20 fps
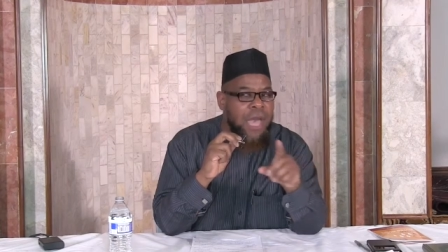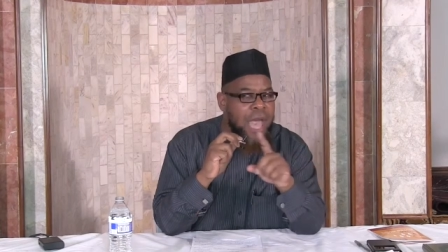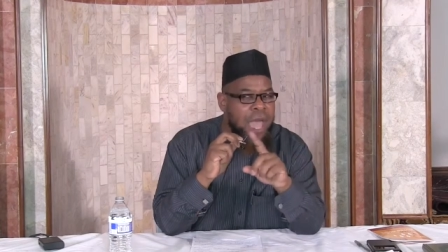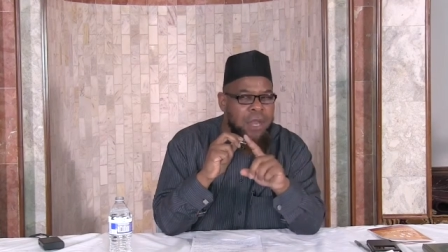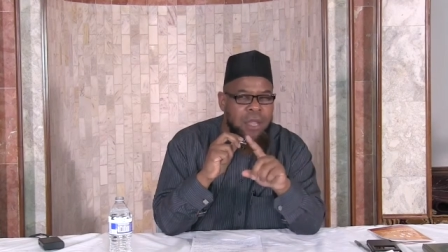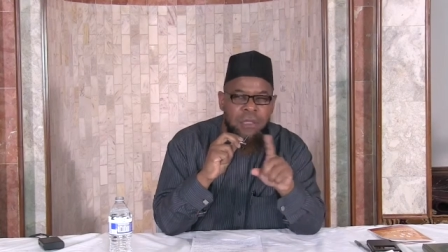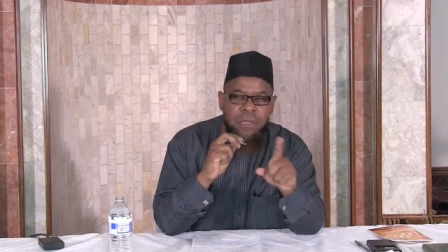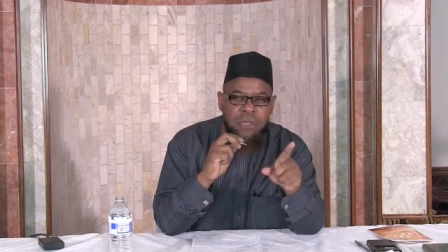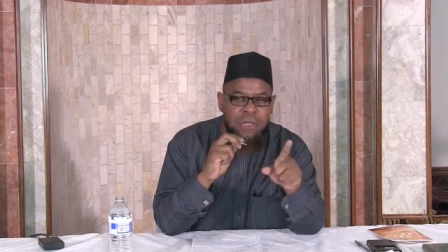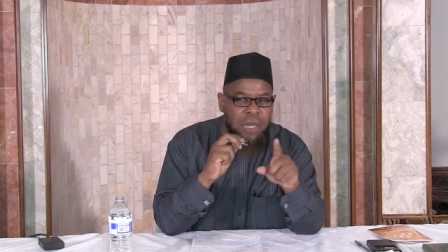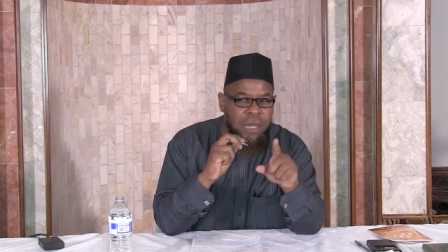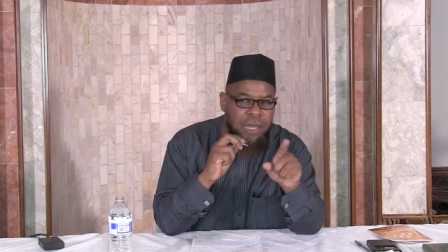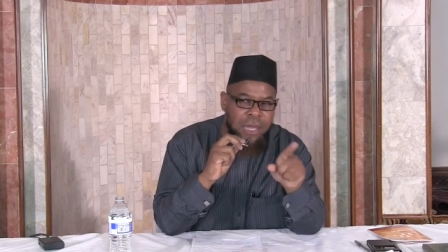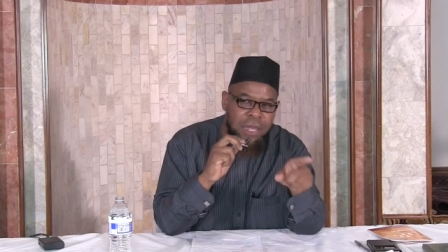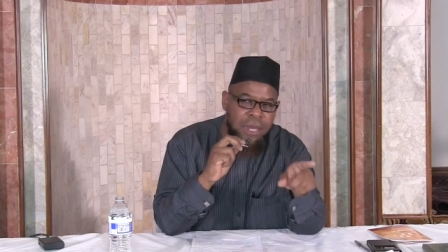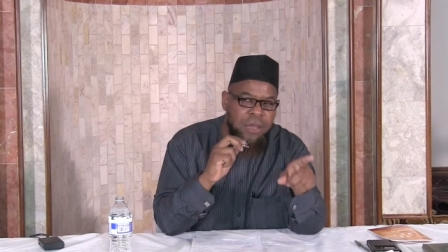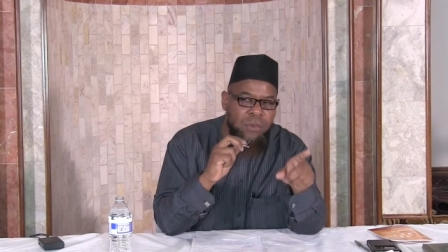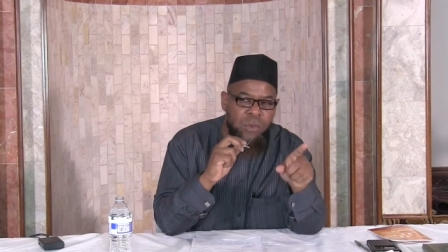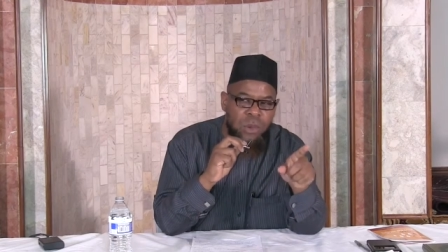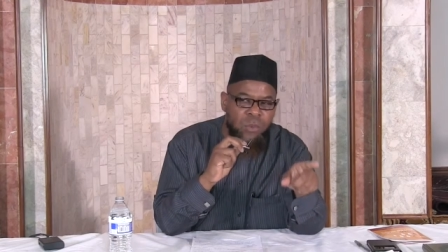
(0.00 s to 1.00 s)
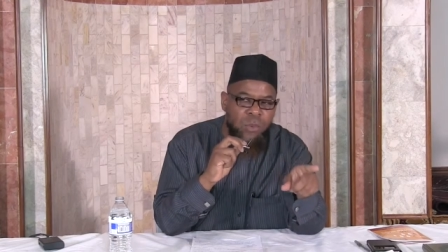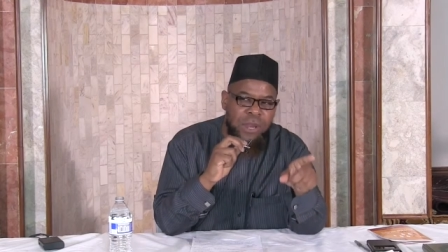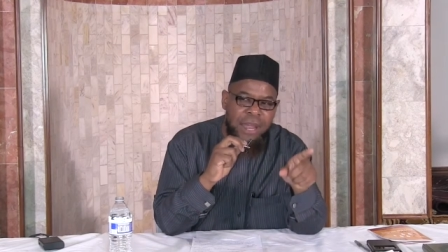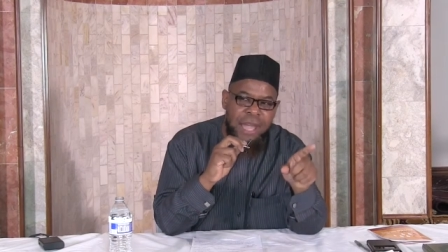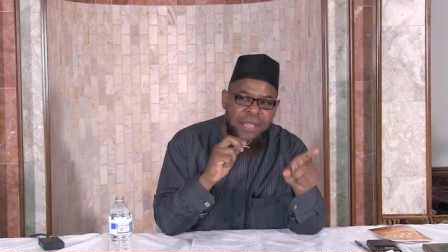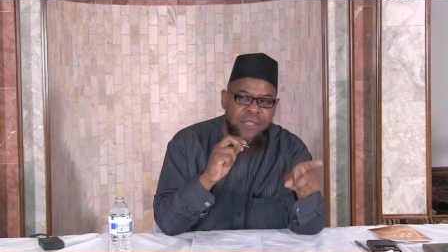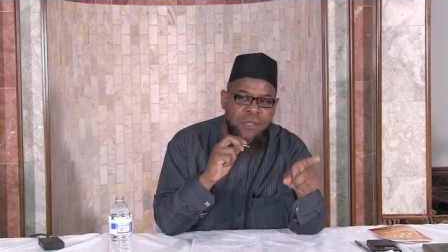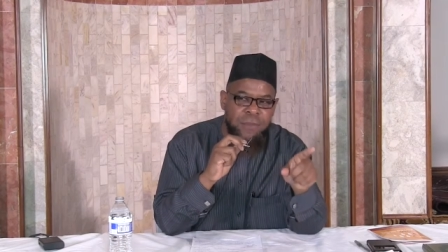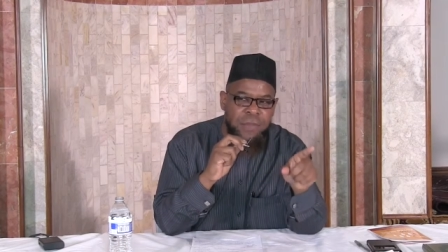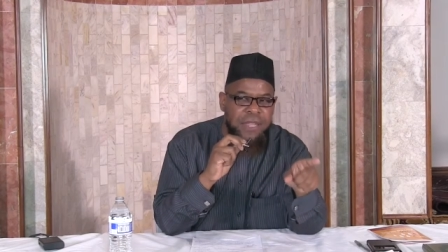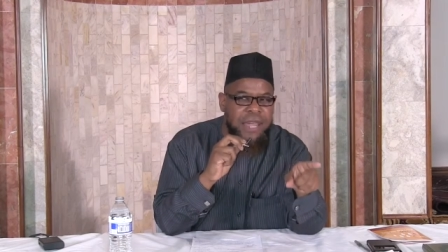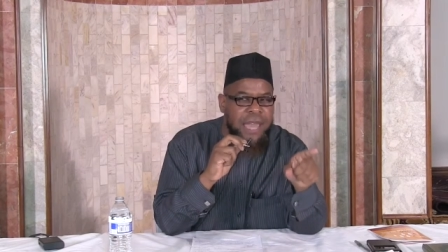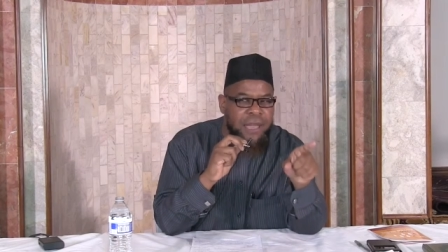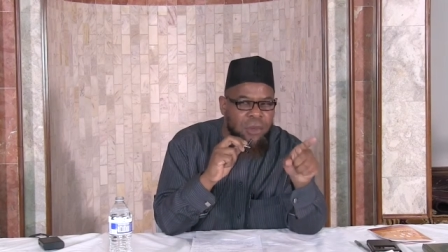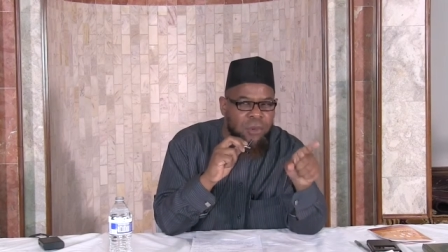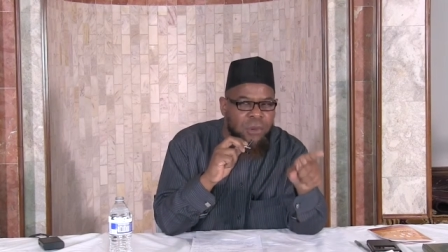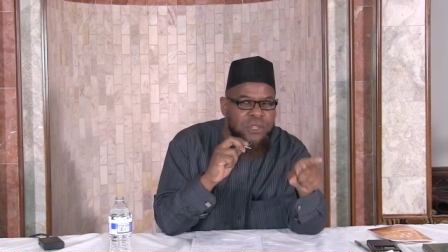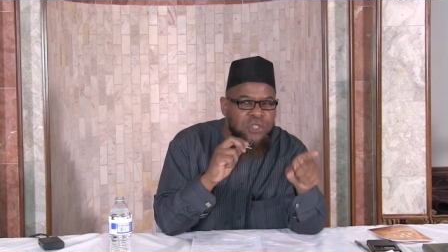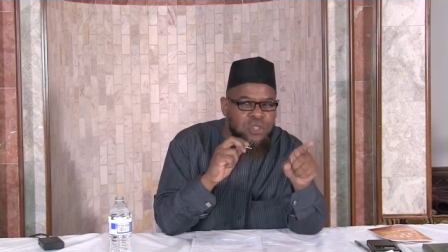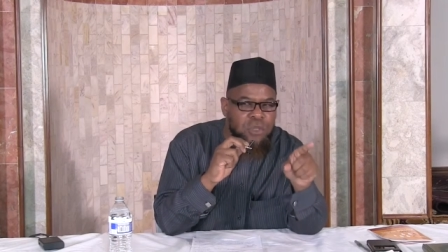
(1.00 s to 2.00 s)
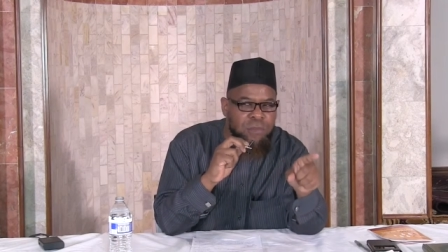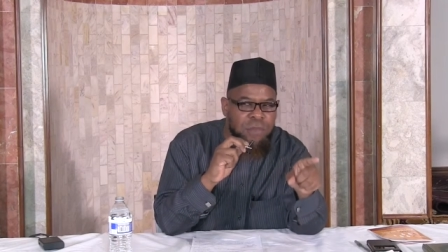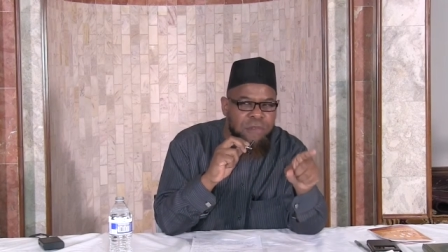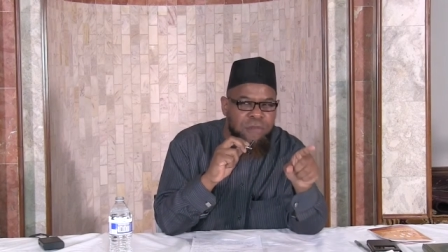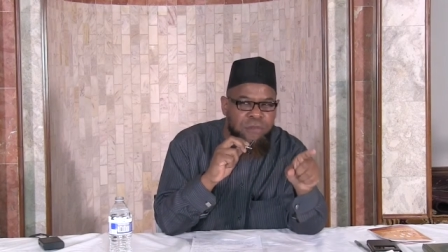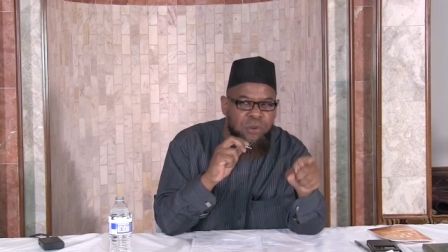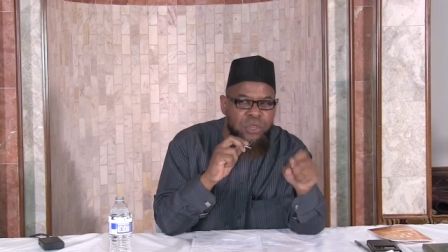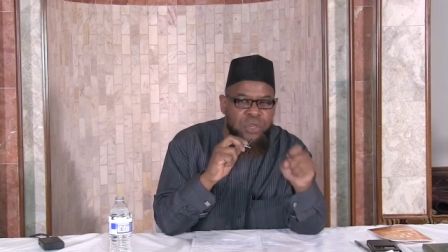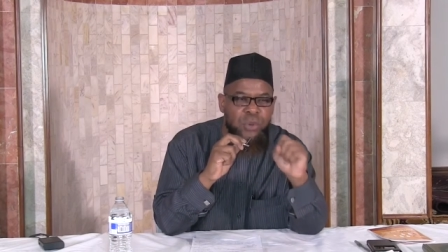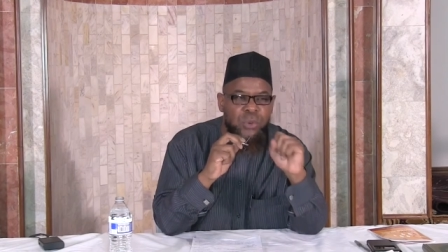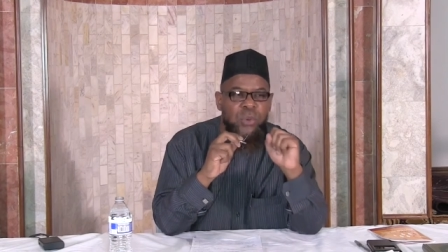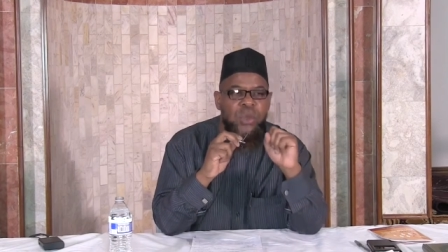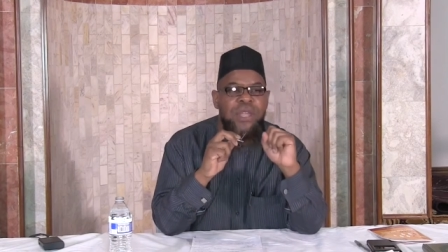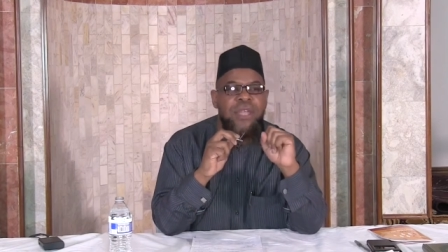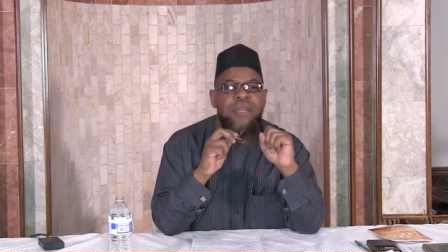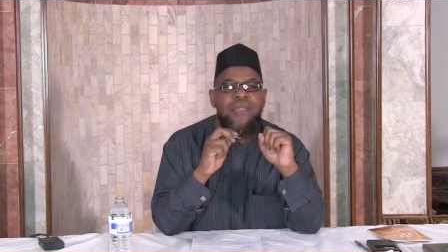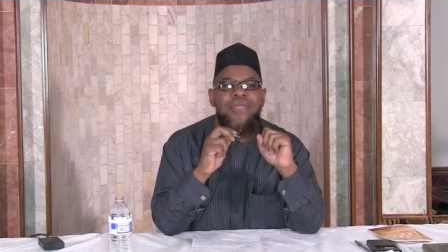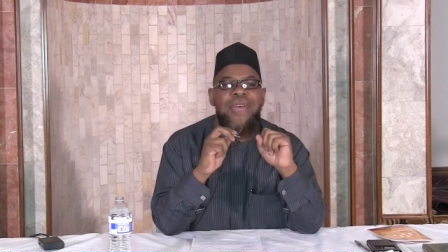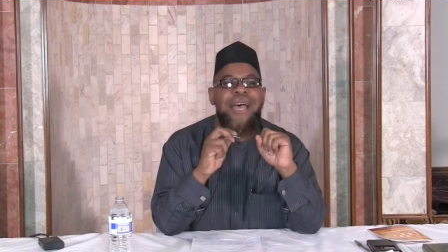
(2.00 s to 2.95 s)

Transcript: I didn't think anyone would ask me that question before you.